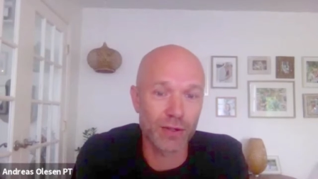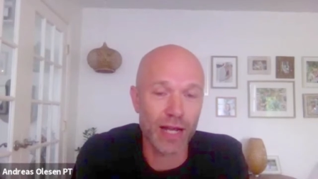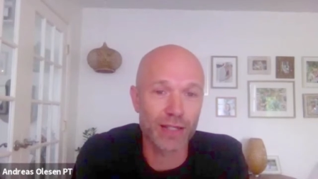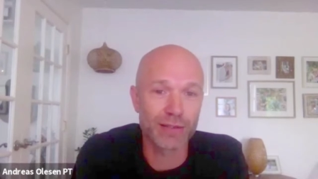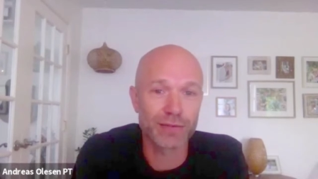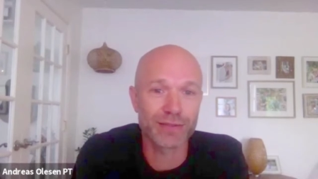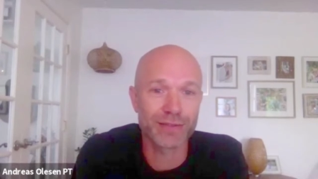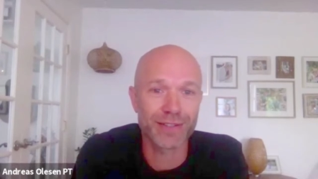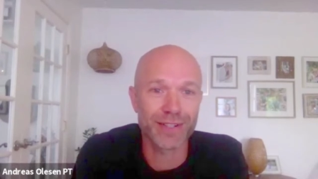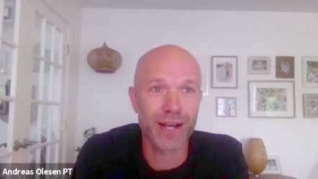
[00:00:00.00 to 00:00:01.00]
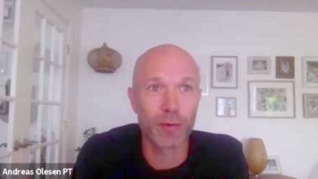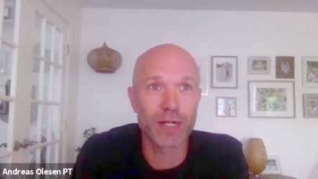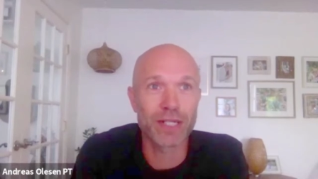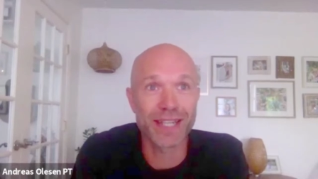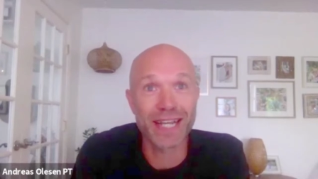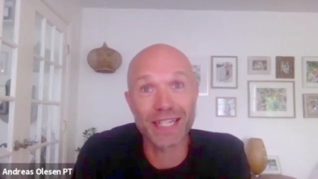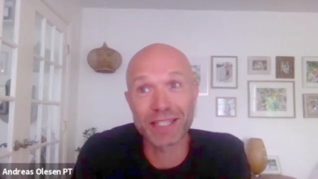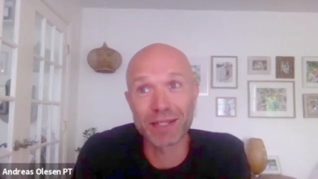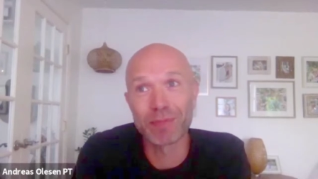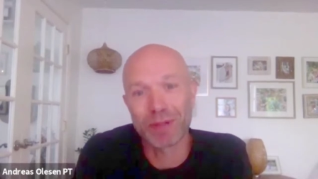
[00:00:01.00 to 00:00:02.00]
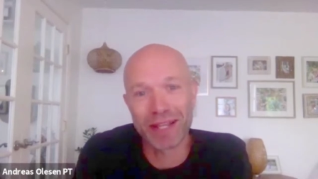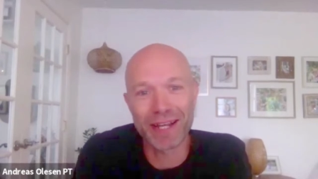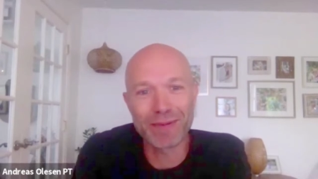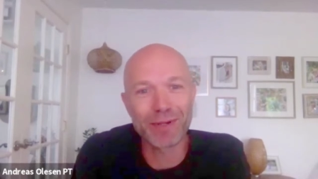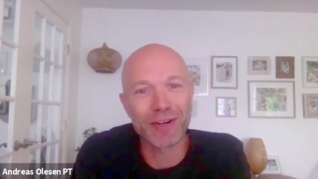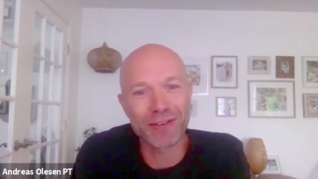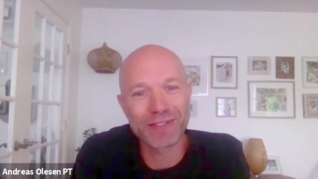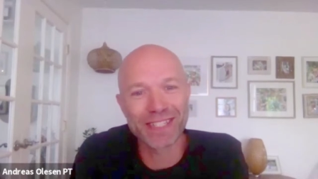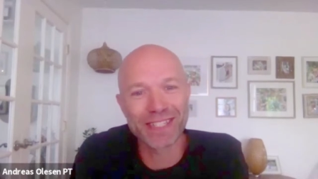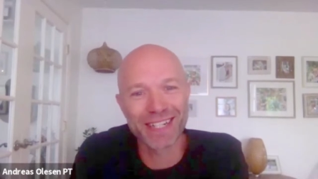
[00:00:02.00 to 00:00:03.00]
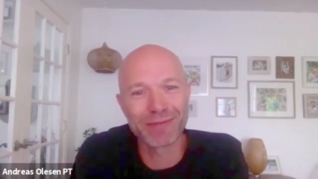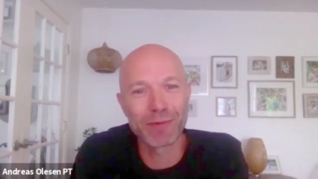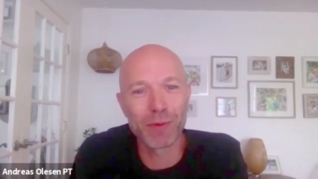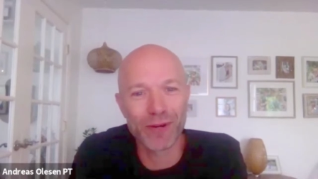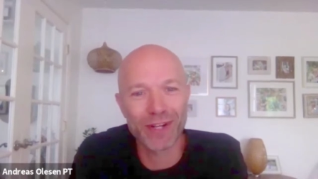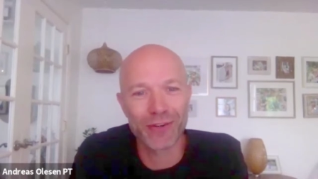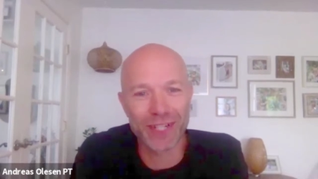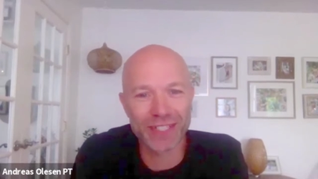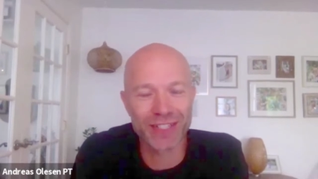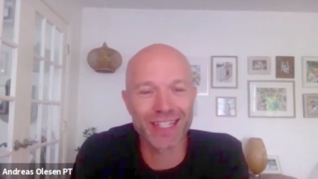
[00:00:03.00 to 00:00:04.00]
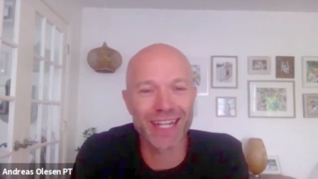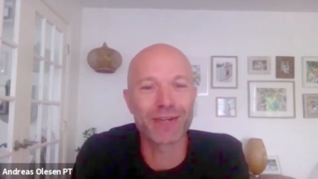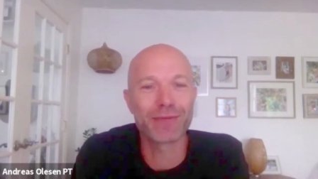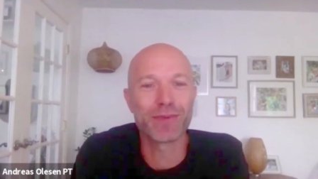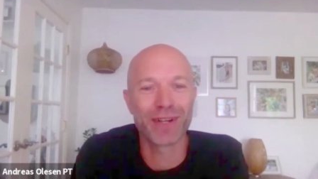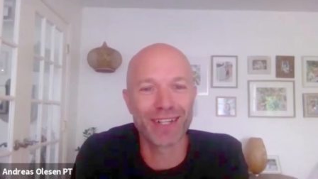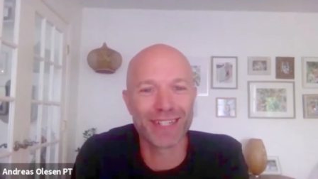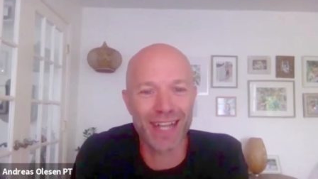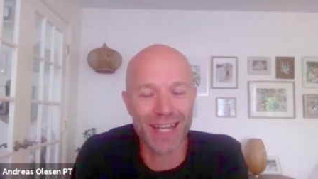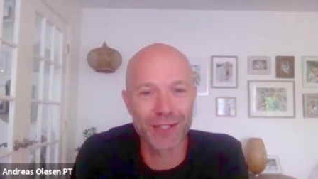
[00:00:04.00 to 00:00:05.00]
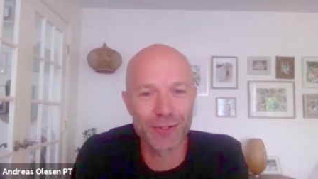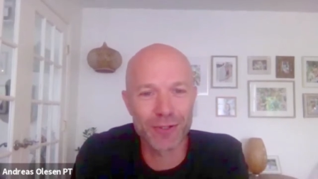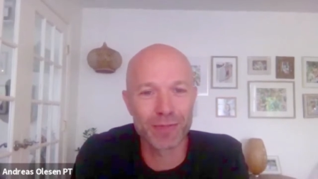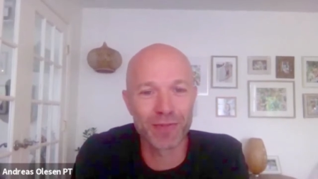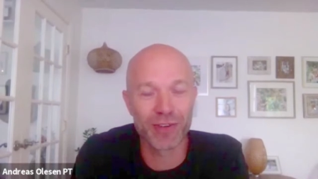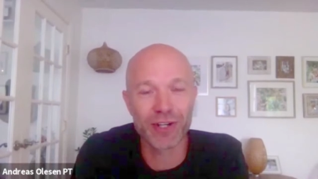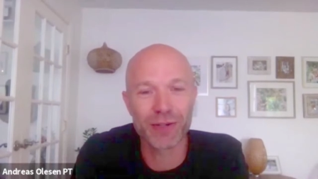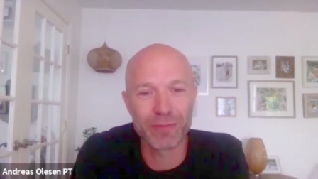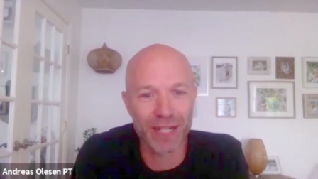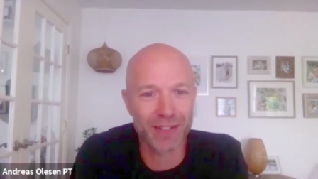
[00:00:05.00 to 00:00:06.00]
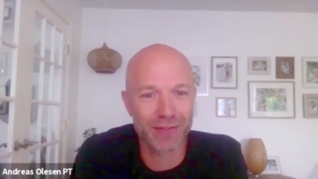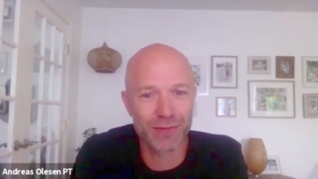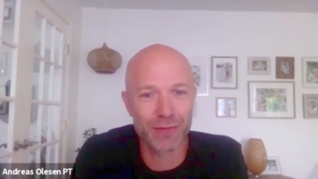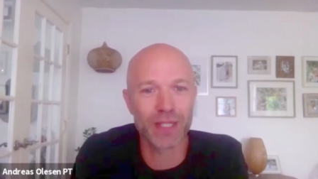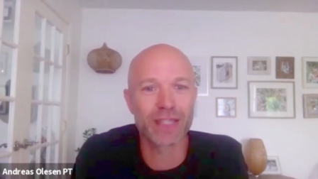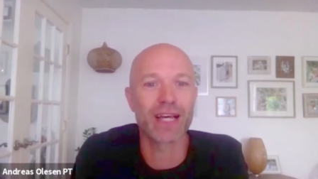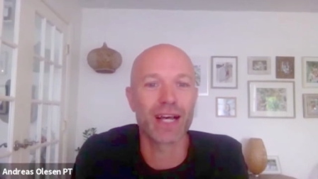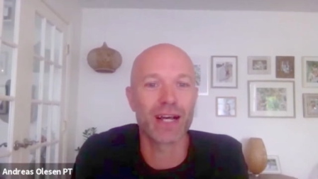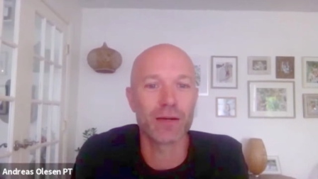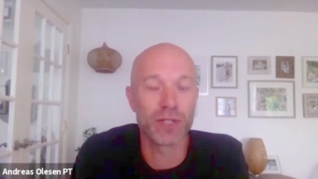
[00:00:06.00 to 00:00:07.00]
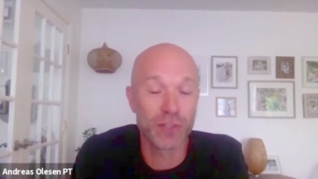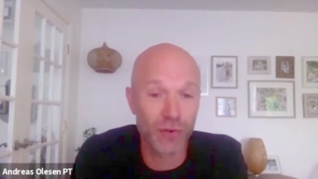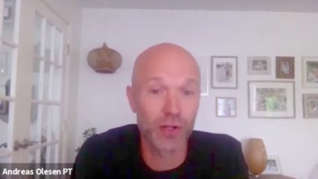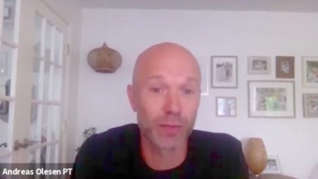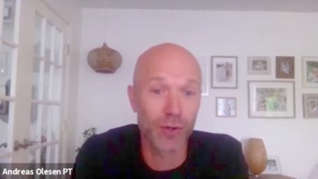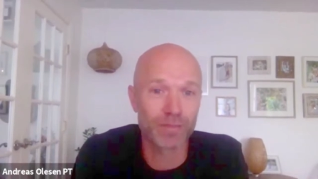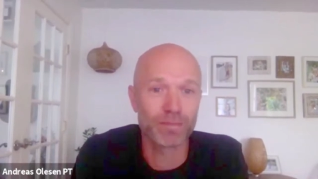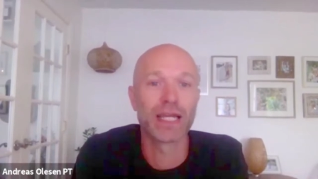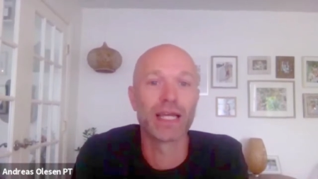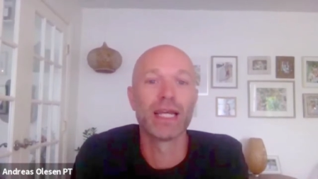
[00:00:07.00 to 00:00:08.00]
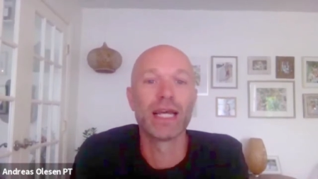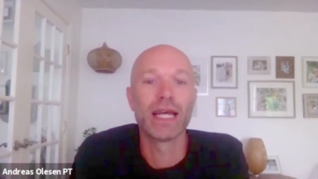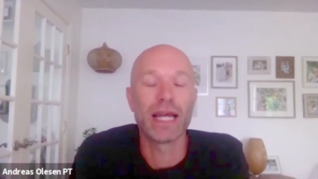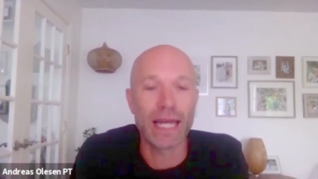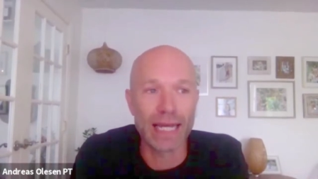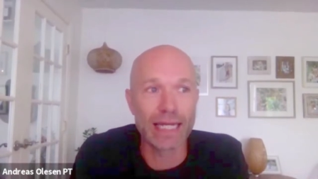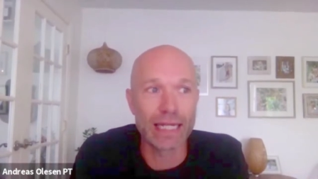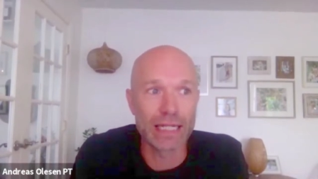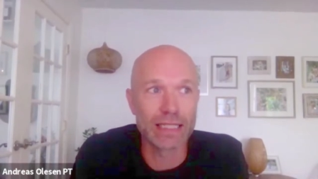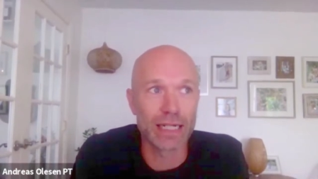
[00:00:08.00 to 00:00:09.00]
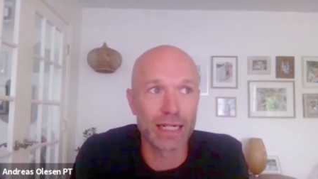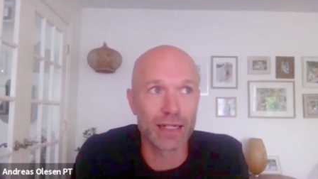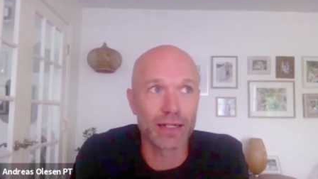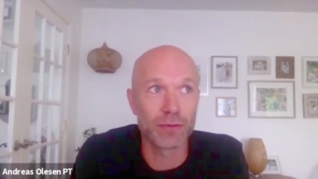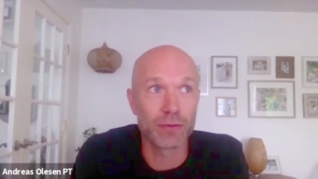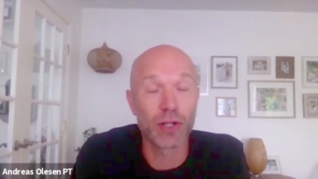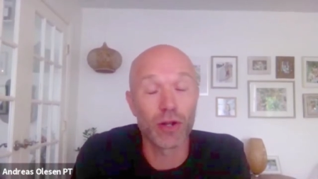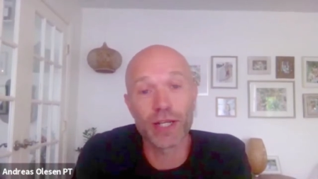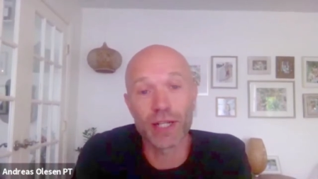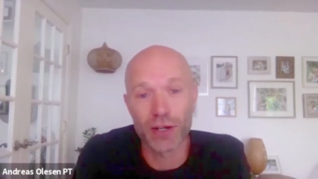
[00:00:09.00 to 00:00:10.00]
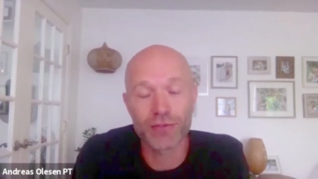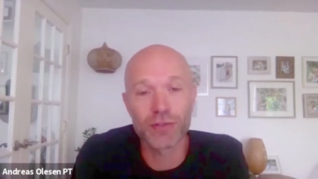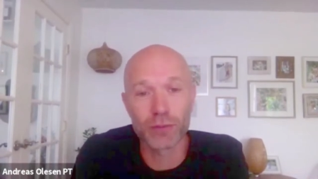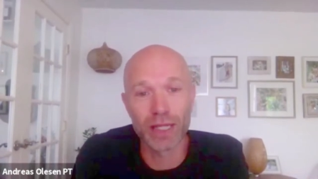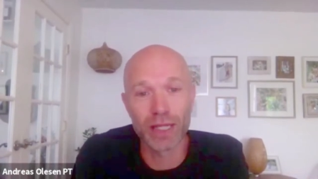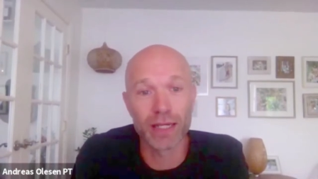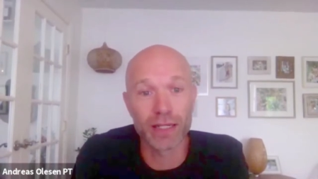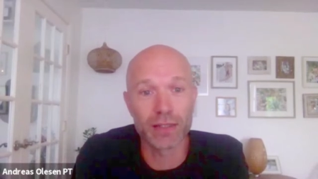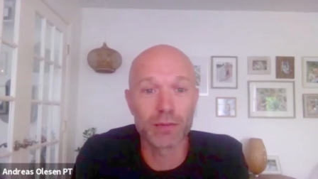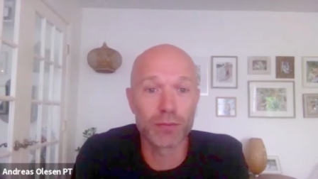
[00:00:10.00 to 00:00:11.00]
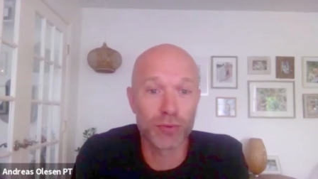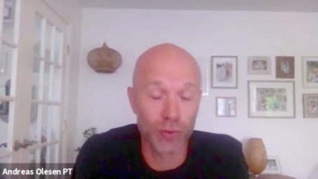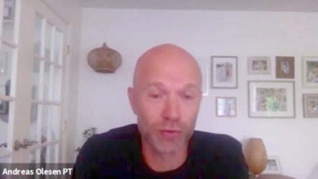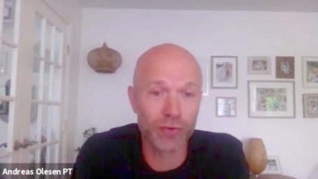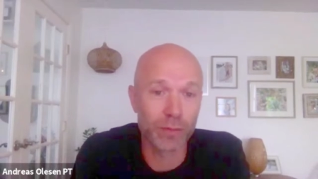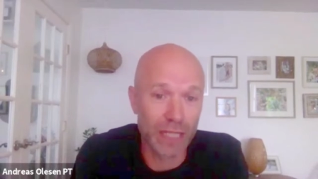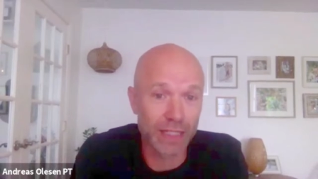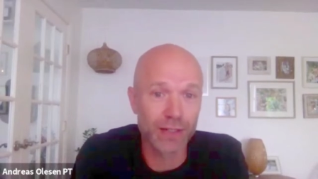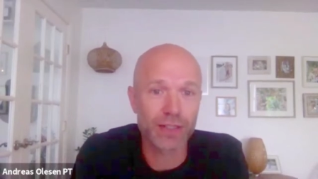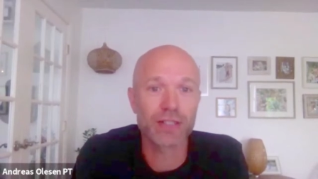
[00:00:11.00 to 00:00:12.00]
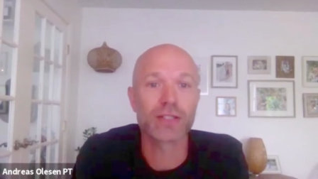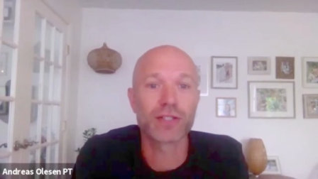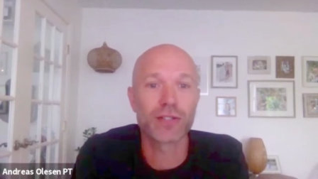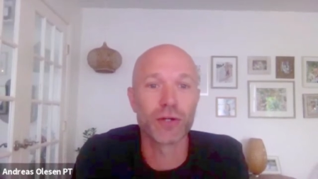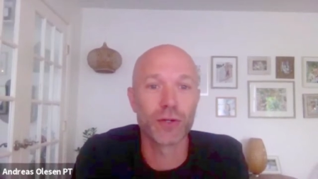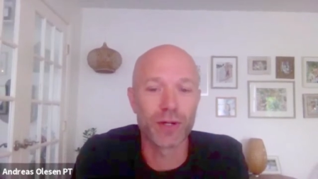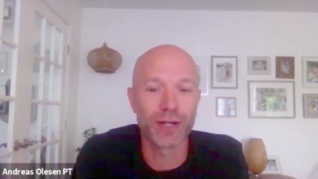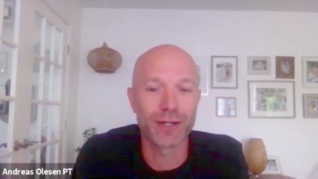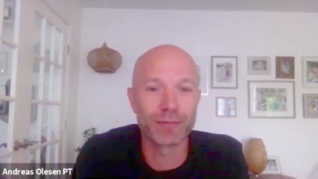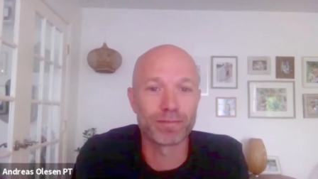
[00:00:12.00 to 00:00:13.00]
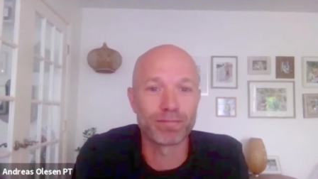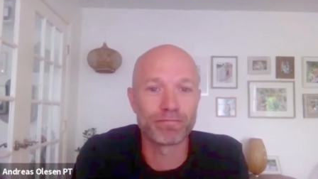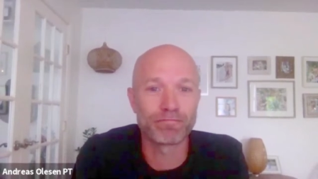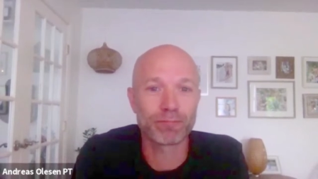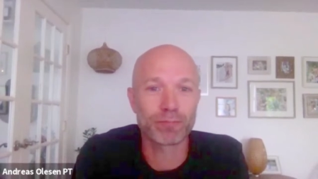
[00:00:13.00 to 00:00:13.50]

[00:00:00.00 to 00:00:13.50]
I I want to say I still play, but obviously it's a little bit more recreational now. But I used to be very competitive with uh, beach volleyball, and uh, was lucky enough to play pro for many years. So um,